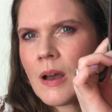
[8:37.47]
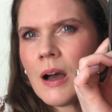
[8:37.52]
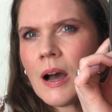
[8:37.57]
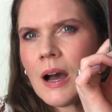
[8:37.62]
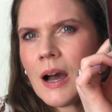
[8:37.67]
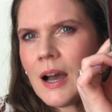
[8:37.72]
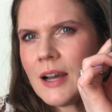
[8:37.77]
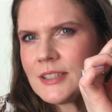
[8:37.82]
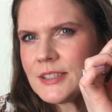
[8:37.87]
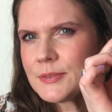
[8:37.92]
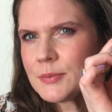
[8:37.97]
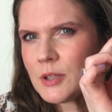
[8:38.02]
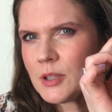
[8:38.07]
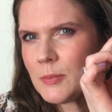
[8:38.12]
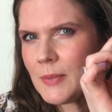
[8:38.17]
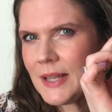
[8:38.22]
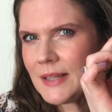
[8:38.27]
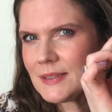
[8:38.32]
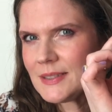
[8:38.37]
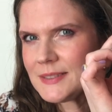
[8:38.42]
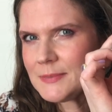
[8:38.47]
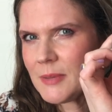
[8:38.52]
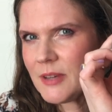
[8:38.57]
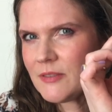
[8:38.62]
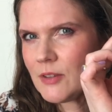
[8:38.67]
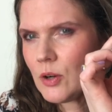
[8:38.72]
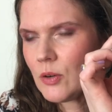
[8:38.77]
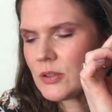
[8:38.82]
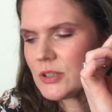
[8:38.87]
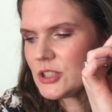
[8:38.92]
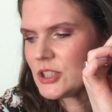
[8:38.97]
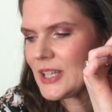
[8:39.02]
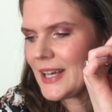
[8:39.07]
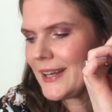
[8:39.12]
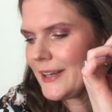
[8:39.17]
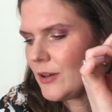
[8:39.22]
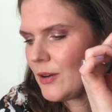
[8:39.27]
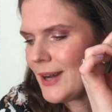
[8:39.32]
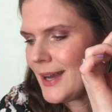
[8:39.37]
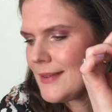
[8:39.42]
I just want to make this my focus
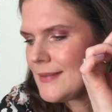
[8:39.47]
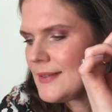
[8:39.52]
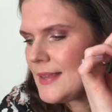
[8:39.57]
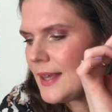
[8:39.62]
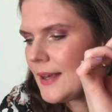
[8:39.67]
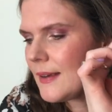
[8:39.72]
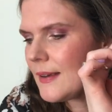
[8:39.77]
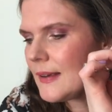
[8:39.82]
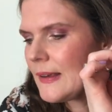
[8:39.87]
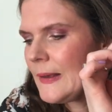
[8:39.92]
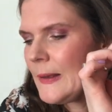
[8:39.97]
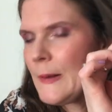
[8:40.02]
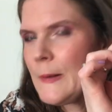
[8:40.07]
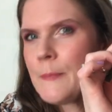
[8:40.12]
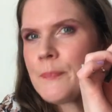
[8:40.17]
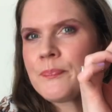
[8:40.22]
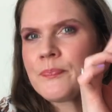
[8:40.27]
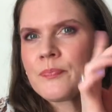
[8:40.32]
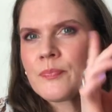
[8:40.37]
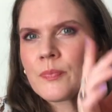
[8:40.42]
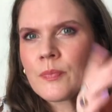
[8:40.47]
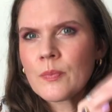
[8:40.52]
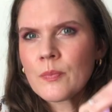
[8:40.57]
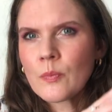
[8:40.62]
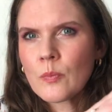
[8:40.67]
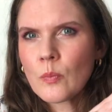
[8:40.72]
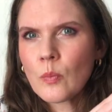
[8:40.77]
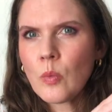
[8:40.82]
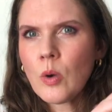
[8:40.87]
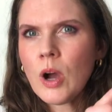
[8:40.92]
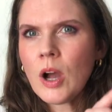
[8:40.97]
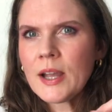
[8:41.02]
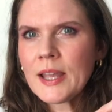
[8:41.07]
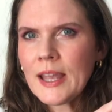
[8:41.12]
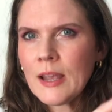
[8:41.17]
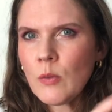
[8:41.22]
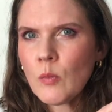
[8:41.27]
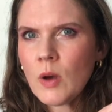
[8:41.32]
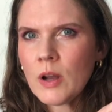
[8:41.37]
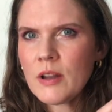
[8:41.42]
shadow. I think
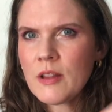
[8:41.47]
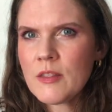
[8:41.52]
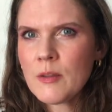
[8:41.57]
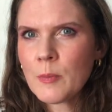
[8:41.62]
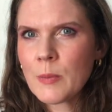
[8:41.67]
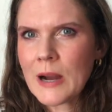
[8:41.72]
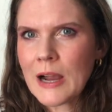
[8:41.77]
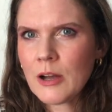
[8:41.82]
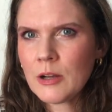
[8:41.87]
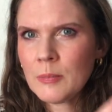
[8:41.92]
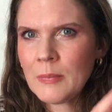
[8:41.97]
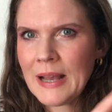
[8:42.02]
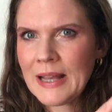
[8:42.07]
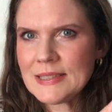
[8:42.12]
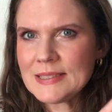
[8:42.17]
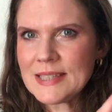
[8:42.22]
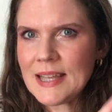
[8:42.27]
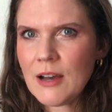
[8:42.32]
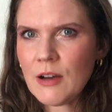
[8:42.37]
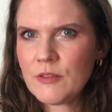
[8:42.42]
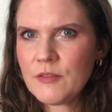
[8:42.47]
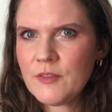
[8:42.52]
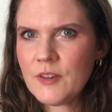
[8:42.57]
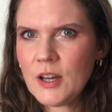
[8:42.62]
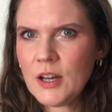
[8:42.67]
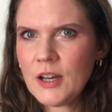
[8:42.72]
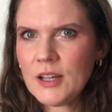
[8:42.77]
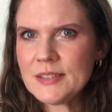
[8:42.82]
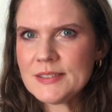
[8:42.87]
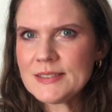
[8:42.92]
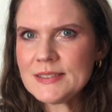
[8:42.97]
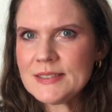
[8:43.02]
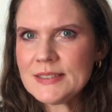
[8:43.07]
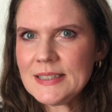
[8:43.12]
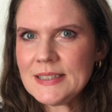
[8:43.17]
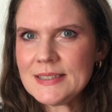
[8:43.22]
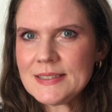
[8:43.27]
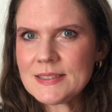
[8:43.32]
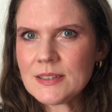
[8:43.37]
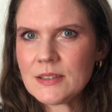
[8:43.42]
working one of the brown mattes out first
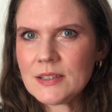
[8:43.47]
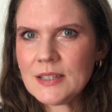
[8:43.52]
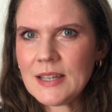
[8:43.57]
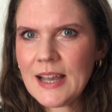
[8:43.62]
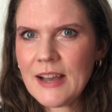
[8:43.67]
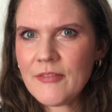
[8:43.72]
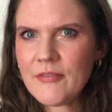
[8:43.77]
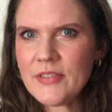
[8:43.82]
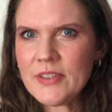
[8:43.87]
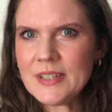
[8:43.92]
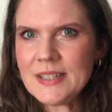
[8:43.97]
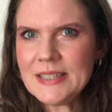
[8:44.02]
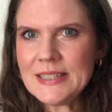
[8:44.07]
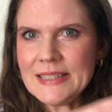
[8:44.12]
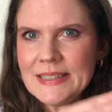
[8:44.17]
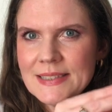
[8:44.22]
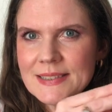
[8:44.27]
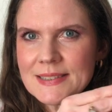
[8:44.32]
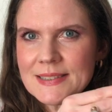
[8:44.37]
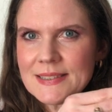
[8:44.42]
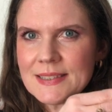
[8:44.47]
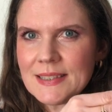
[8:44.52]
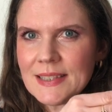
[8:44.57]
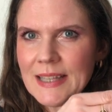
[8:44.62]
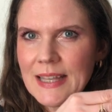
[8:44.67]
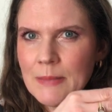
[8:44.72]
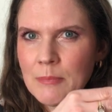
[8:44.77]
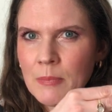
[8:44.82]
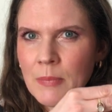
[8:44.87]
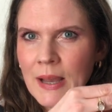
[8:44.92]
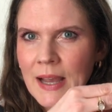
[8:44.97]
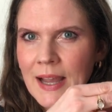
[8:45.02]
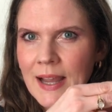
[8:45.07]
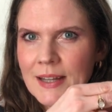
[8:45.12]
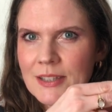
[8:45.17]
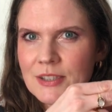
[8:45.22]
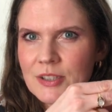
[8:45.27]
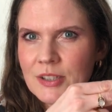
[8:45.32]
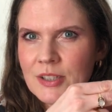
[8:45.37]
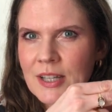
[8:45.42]
is going to have the least
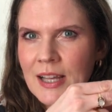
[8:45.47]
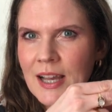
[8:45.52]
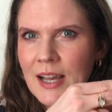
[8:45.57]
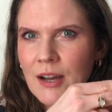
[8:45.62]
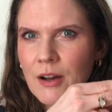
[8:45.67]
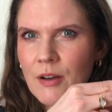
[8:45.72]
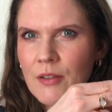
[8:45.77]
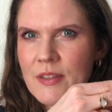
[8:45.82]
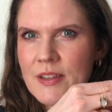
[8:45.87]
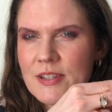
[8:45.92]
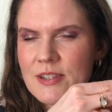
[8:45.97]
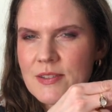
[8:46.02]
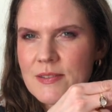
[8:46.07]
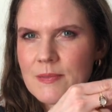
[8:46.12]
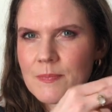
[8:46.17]
impact on how this